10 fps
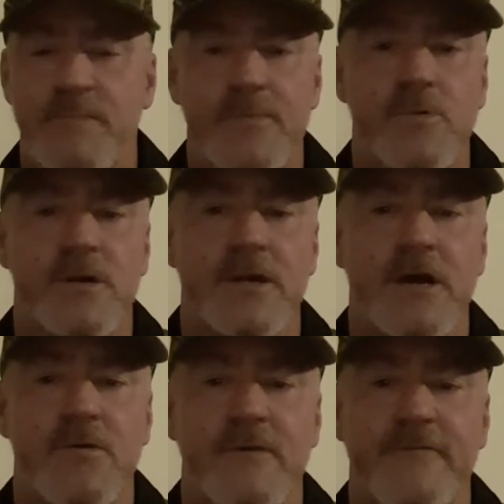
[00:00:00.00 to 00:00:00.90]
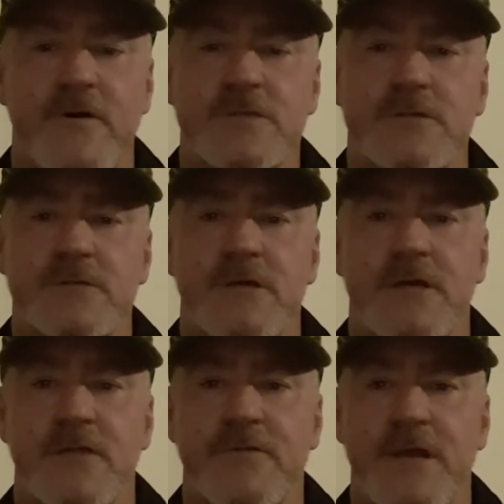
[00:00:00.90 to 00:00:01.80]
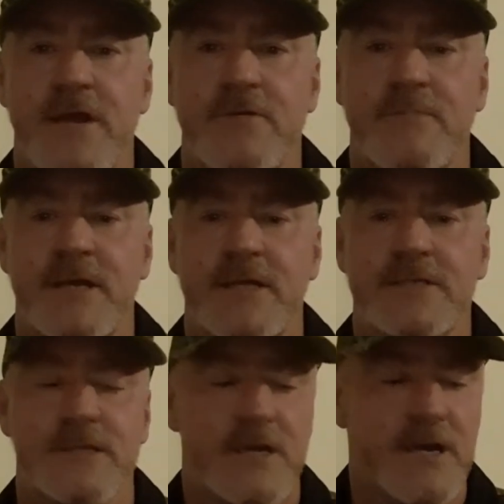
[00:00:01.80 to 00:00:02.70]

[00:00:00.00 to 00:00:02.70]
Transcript: People want to know what a fox looks like at 300 metres,